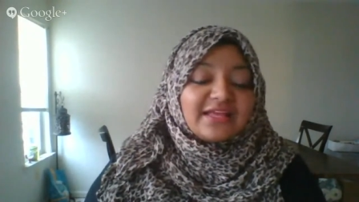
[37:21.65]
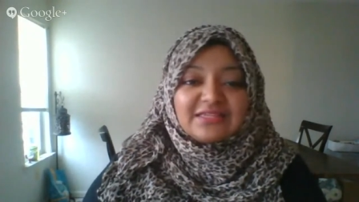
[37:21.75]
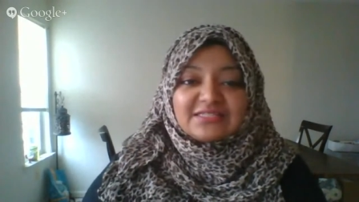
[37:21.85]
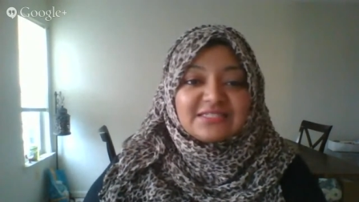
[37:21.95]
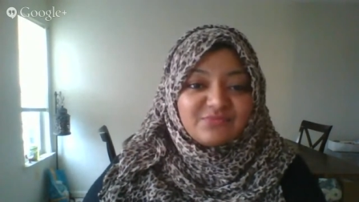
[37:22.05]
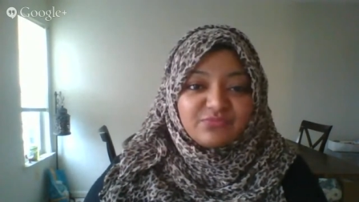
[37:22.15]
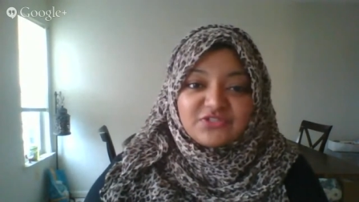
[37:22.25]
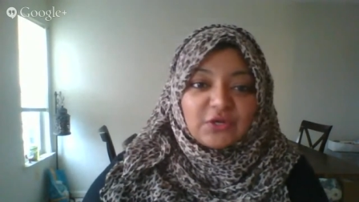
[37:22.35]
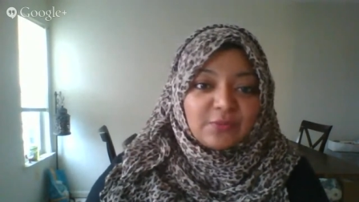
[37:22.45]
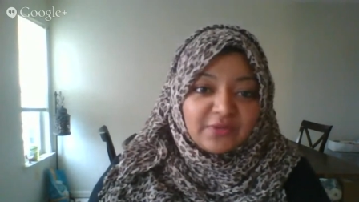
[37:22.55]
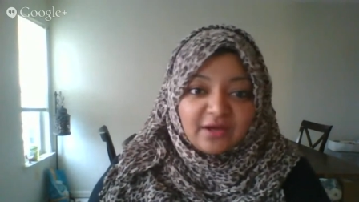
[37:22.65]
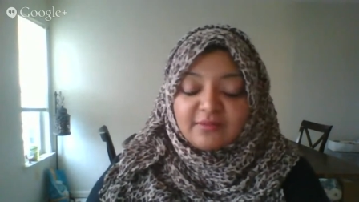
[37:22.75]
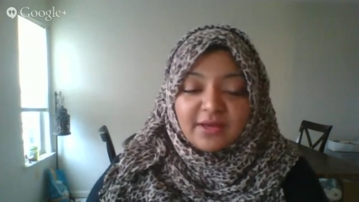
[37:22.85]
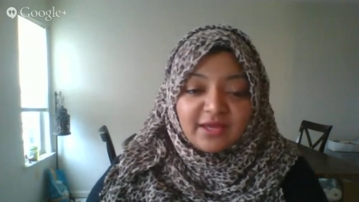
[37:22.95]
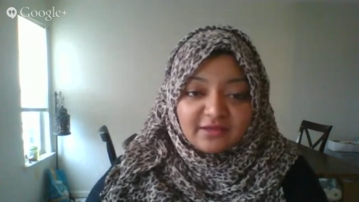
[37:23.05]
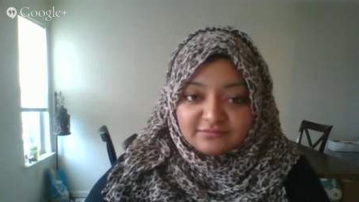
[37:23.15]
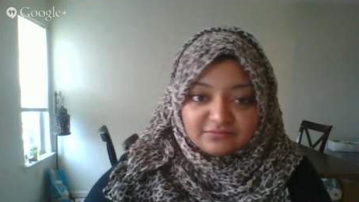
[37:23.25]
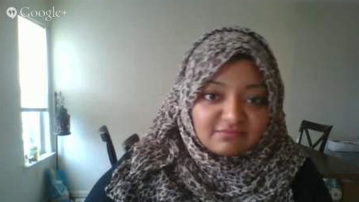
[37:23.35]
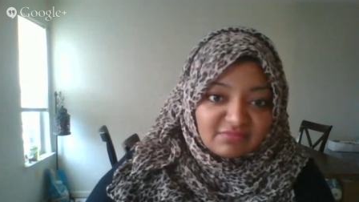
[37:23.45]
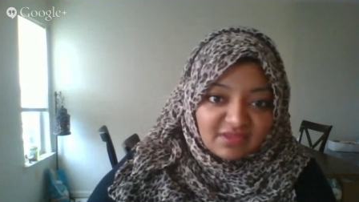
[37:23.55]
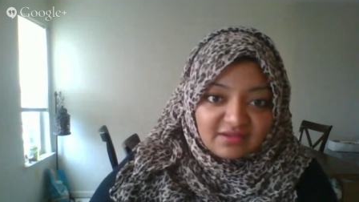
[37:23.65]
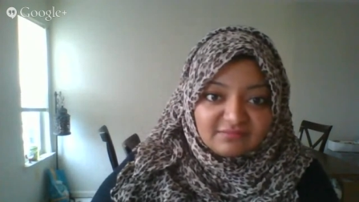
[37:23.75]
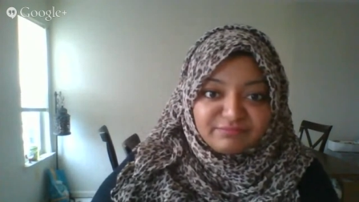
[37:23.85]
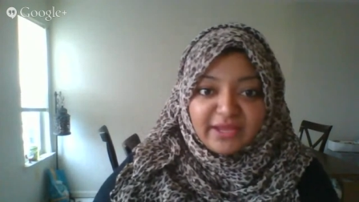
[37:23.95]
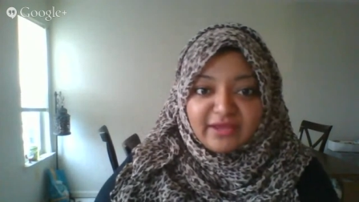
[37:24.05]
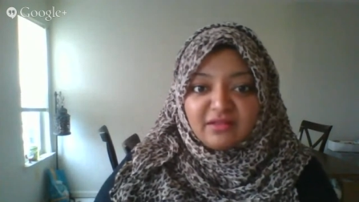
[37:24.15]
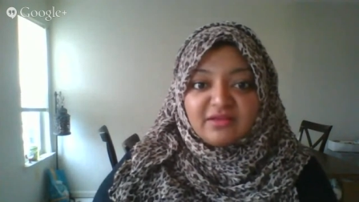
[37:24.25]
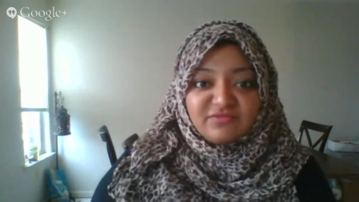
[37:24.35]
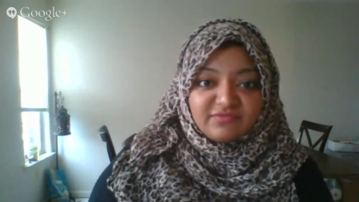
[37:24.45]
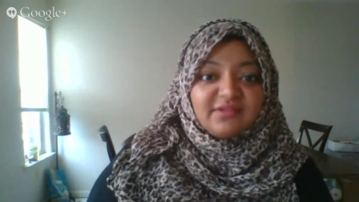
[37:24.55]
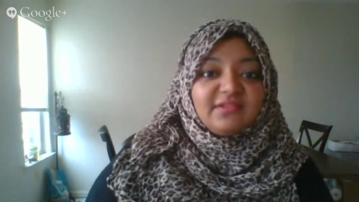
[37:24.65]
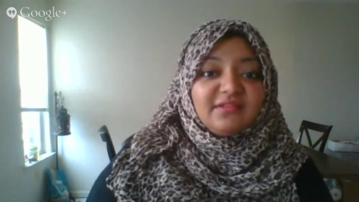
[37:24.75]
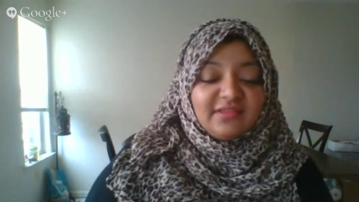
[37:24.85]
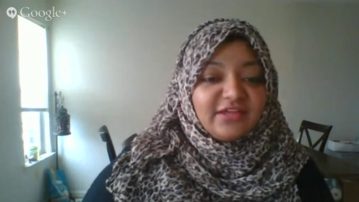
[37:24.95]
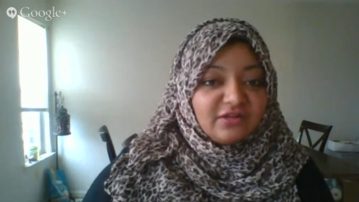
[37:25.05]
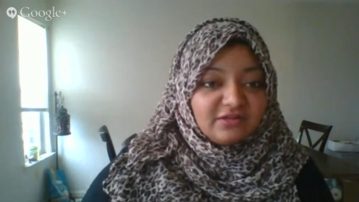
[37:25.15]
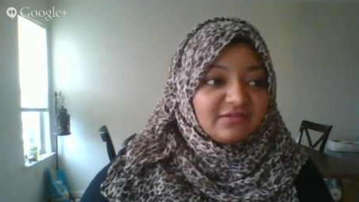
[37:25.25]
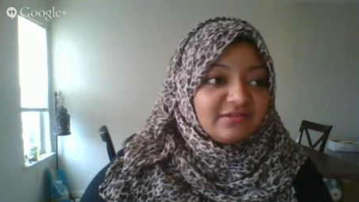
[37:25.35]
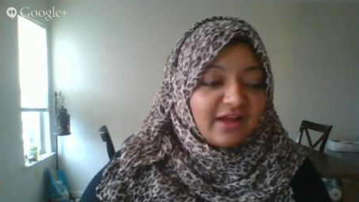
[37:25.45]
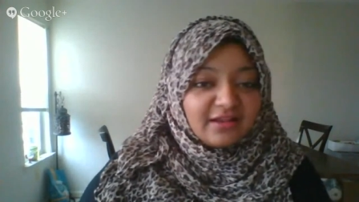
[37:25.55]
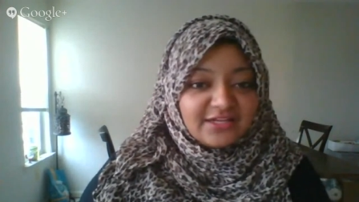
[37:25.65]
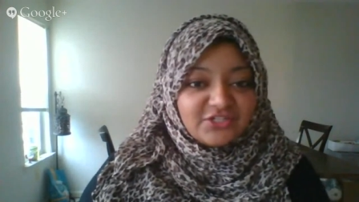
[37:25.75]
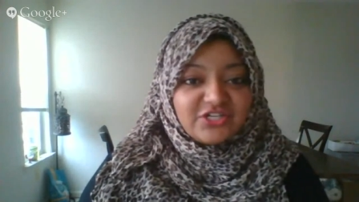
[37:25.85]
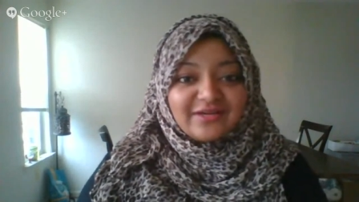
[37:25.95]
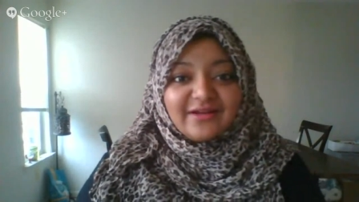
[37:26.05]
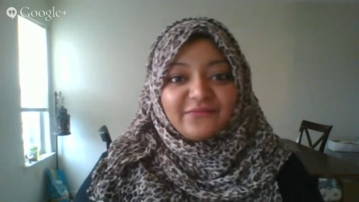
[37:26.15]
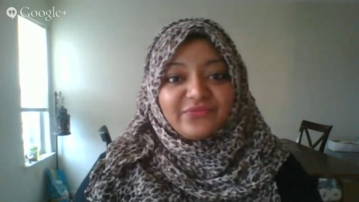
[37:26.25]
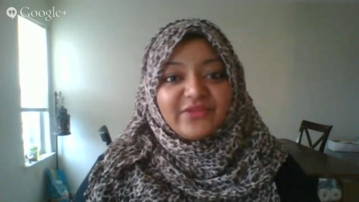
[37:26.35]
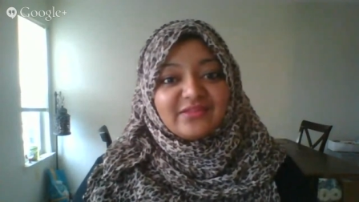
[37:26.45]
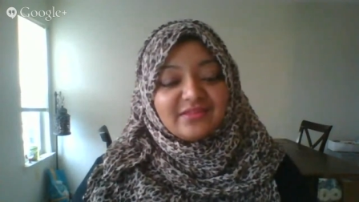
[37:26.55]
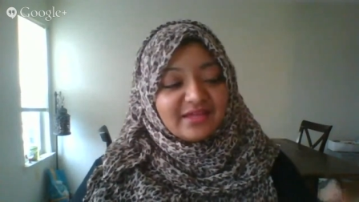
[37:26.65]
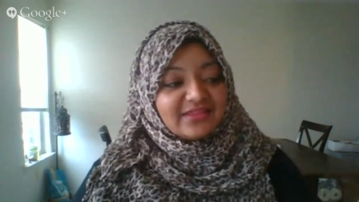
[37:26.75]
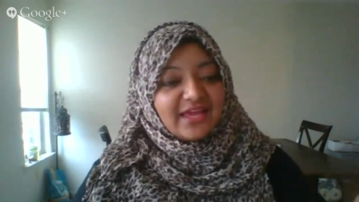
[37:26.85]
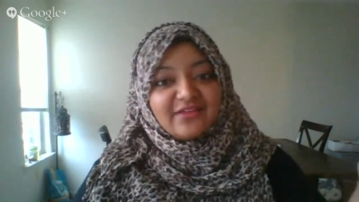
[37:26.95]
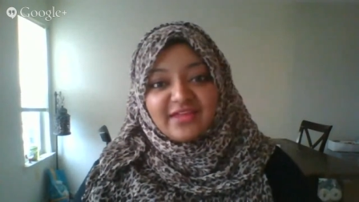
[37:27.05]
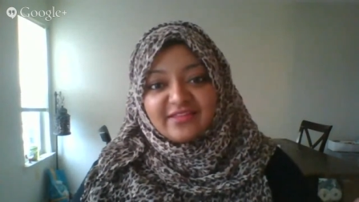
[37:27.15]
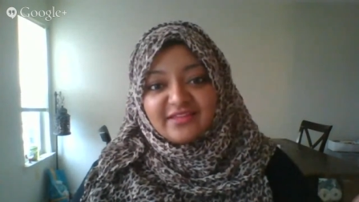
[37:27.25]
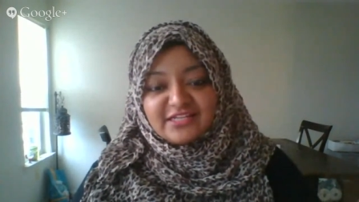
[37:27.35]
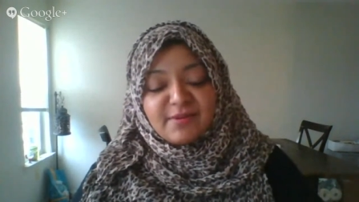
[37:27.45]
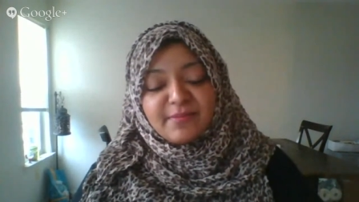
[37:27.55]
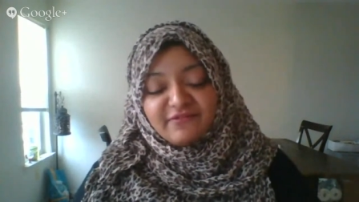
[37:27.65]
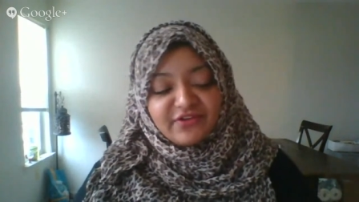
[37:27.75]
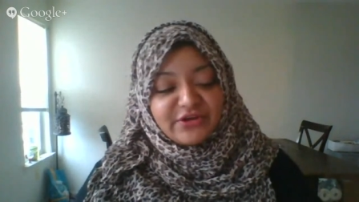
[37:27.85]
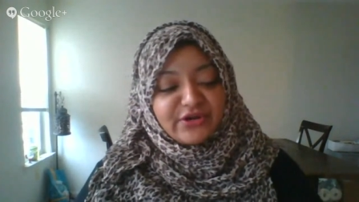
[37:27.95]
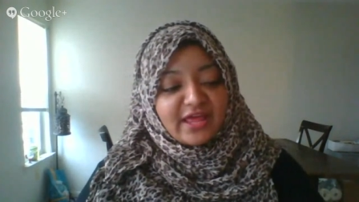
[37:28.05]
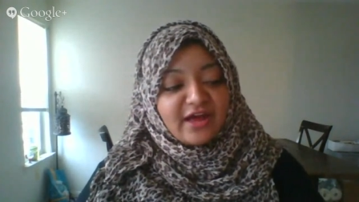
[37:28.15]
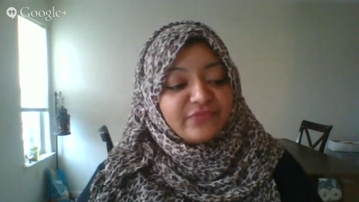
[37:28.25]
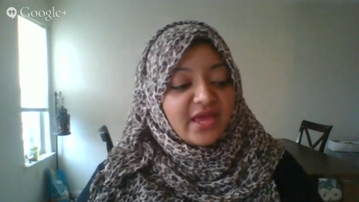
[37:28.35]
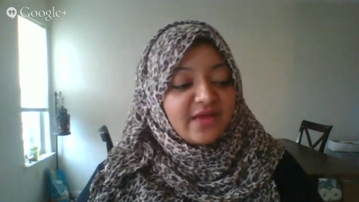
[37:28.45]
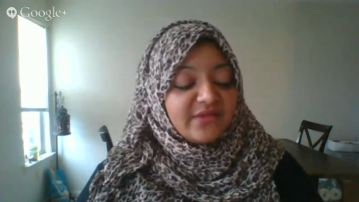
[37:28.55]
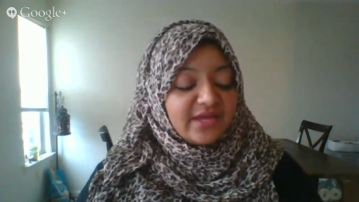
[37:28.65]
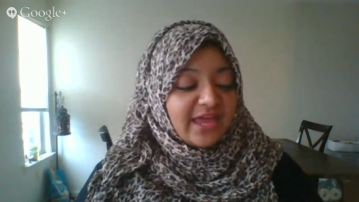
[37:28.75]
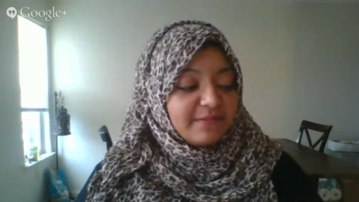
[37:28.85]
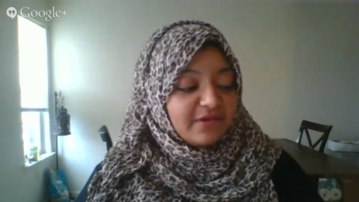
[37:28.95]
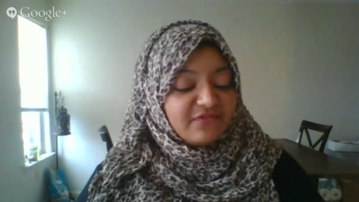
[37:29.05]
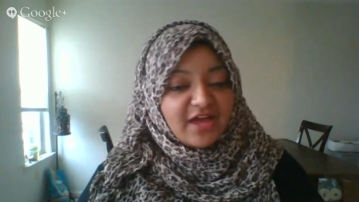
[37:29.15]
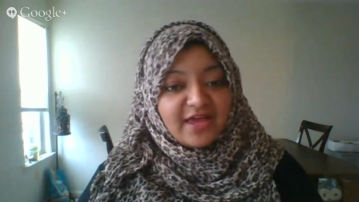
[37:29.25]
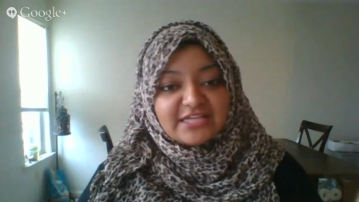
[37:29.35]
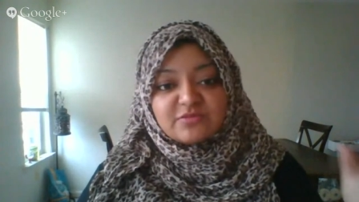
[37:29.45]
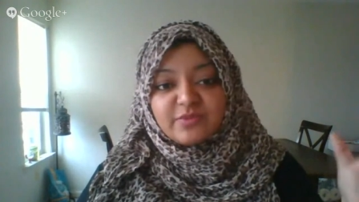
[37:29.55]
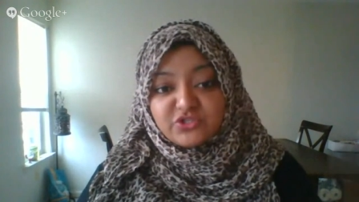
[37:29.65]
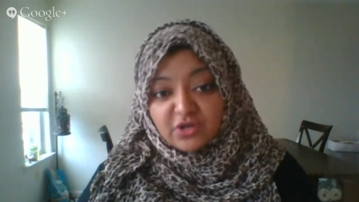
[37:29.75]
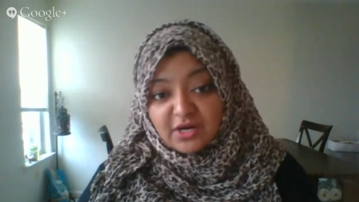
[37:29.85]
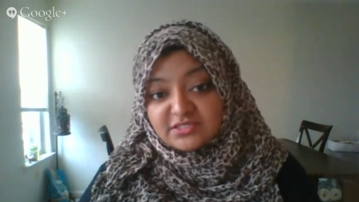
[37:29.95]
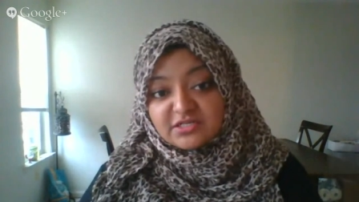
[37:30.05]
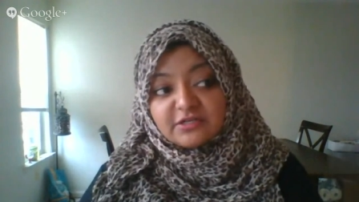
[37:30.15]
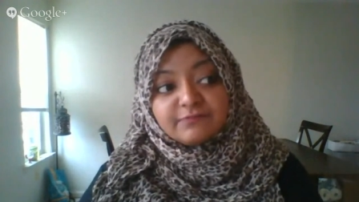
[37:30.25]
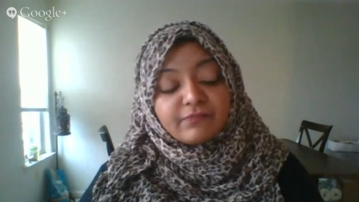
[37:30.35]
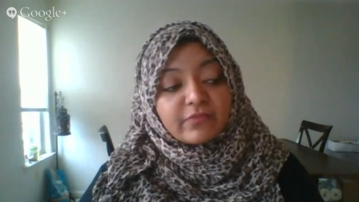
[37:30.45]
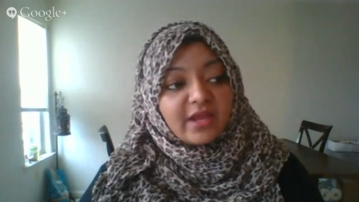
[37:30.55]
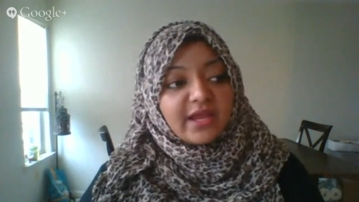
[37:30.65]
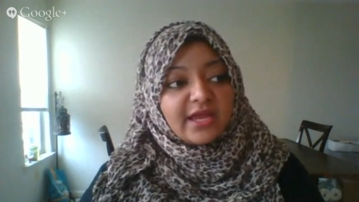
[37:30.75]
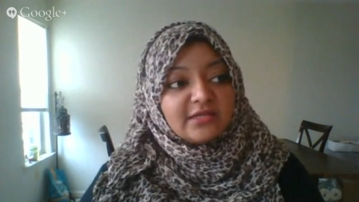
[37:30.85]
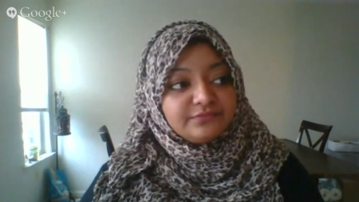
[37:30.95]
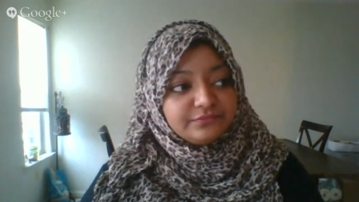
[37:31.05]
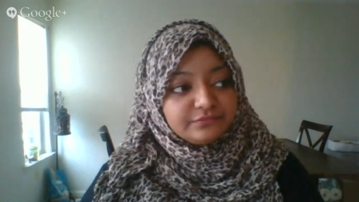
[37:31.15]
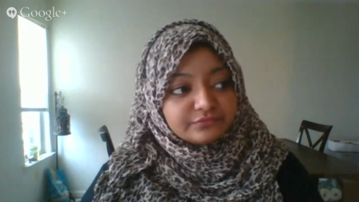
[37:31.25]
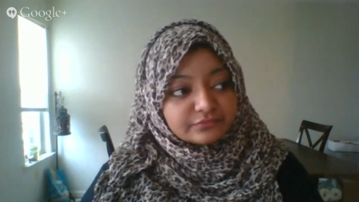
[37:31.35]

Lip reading: this is so beyond my pale of legal knowledge that these people have figured it out that it can't be it has to be a trust, and